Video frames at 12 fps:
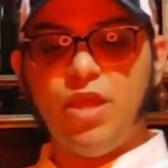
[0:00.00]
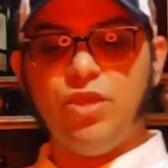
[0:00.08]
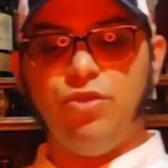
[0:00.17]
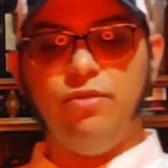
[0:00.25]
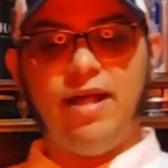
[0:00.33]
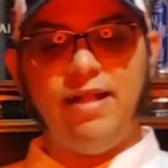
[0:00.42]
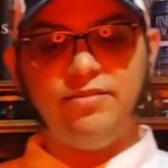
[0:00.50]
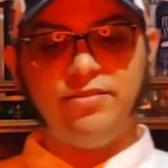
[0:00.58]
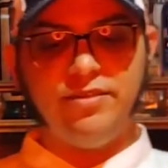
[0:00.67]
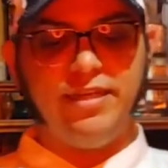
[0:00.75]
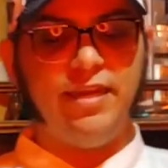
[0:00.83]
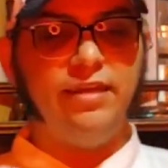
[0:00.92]
You'll also
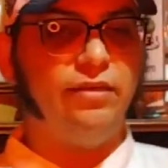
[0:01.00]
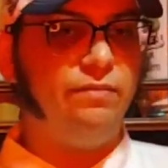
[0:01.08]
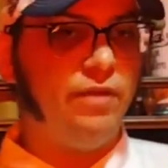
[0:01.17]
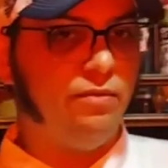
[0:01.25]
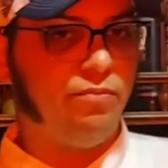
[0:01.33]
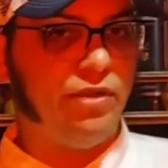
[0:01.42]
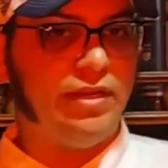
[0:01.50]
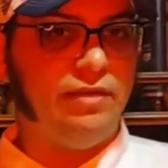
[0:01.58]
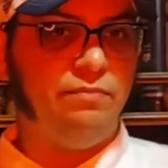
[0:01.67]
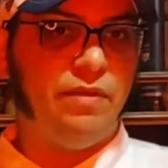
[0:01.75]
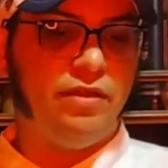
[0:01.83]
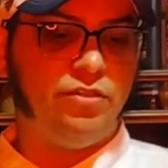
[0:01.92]
need a little bit of prickly
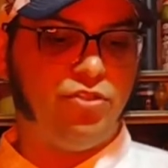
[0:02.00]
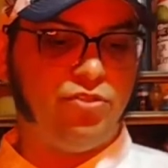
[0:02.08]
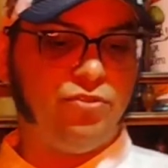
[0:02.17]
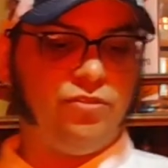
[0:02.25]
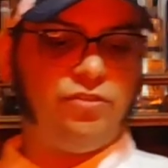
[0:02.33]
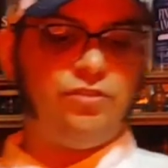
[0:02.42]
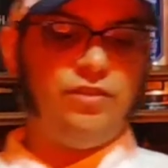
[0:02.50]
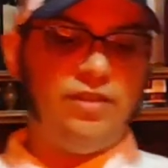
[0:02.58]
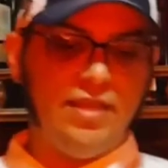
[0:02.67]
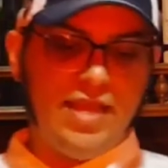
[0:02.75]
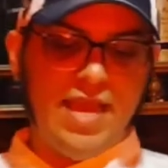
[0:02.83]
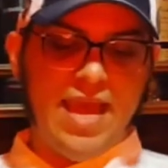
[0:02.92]
pear juice
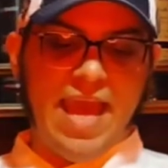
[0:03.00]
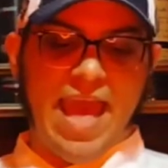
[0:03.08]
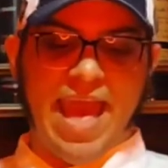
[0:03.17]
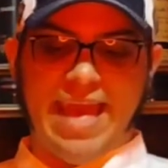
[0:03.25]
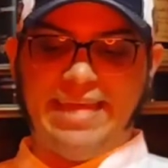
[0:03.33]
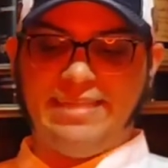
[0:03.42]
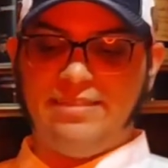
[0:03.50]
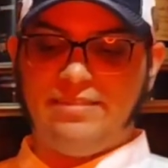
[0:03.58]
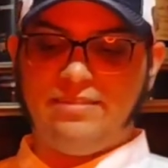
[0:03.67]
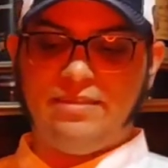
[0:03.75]
and